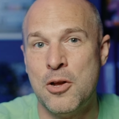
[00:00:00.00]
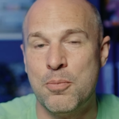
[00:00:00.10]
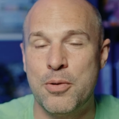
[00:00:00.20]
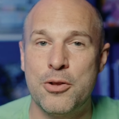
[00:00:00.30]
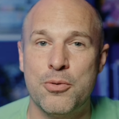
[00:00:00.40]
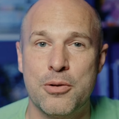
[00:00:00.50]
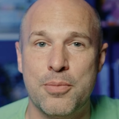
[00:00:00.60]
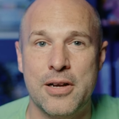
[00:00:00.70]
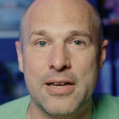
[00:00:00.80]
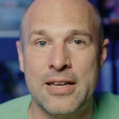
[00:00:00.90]
but you want to
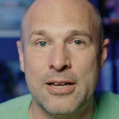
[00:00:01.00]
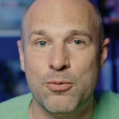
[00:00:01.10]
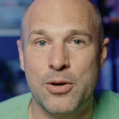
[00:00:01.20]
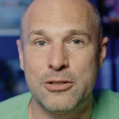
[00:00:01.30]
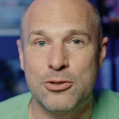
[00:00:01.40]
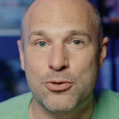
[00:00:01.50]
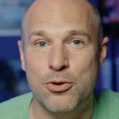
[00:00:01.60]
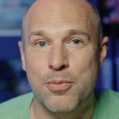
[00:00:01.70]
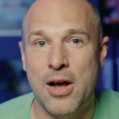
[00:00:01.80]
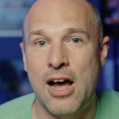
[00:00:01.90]
buy ones
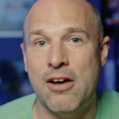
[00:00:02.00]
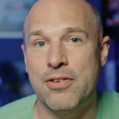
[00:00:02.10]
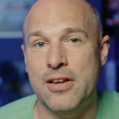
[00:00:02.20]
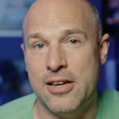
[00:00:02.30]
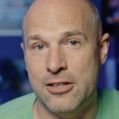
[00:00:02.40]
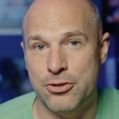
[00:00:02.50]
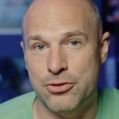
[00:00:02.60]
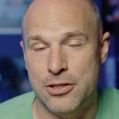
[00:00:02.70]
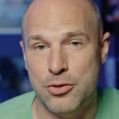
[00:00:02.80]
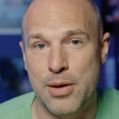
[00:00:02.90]
from other countries,